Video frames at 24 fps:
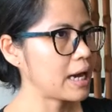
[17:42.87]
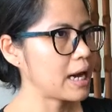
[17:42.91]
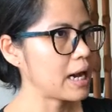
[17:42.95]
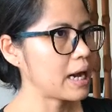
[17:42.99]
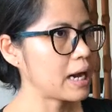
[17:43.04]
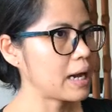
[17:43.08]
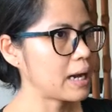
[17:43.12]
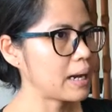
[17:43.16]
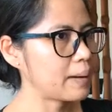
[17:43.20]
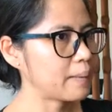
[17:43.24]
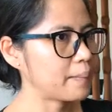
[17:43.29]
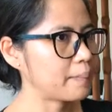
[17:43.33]

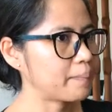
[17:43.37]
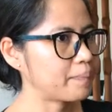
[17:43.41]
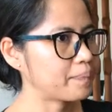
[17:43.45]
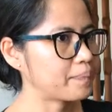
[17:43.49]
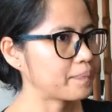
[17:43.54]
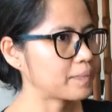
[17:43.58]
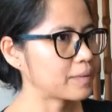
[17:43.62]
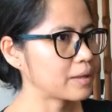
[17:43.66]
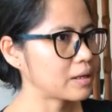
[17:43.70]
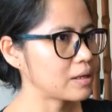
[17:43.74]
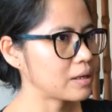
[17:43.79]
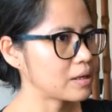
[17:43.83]

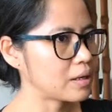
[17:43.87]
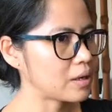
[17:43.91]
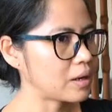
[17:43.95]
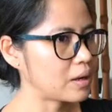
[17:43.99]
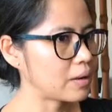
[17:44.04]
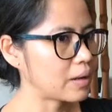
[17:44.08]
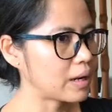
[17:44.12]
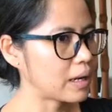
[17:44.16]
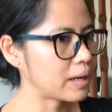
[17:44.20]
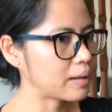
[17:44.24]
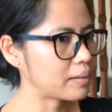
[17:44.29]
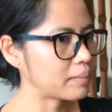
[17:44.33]
um, you
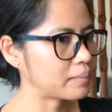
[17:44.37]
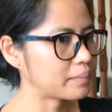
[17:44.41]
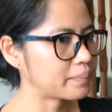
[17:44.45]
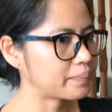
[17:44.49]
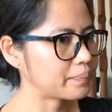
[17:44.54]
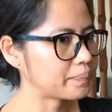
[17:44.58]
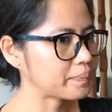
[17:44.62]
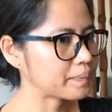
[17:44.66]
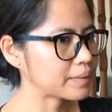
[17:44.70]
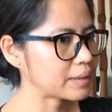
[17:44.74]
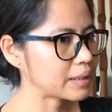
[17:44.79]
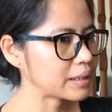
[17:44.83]
know um,